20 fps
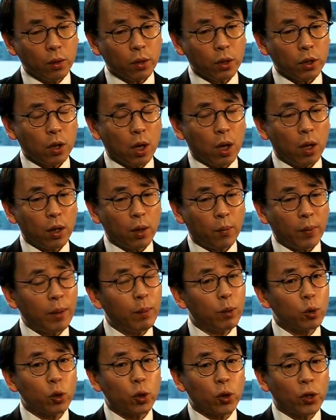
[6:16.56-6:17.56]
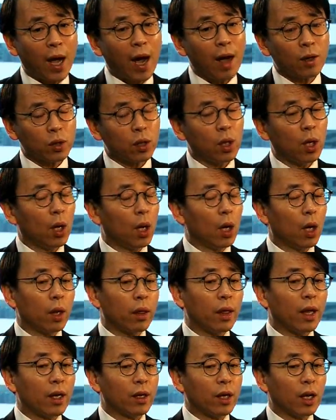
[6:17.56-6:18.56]
the people should not
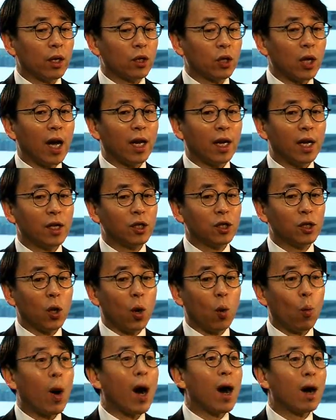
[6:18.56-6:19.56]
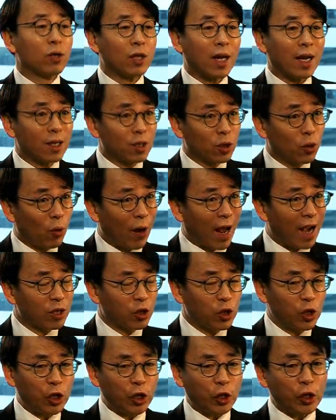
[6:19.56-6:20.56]
think that China is
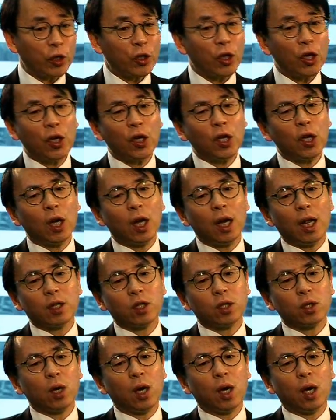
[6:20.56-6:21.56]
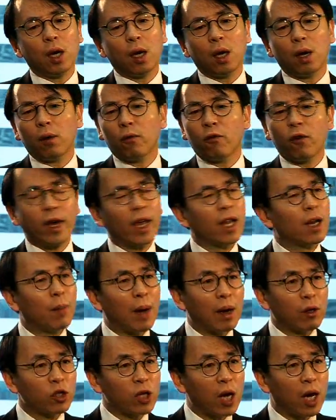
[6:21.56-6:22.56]
crashing, let's forget
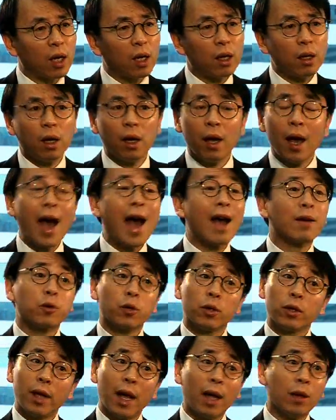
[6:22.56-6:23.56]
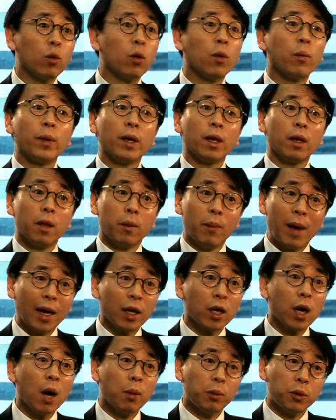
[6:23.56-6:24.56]
about China. Actually, that will be the buying
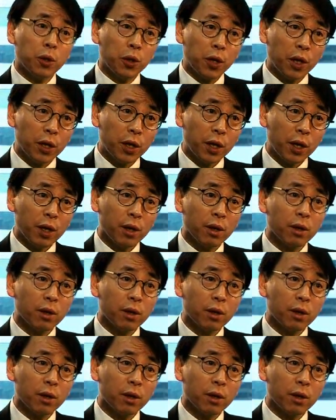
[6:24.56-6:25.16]
opportunity.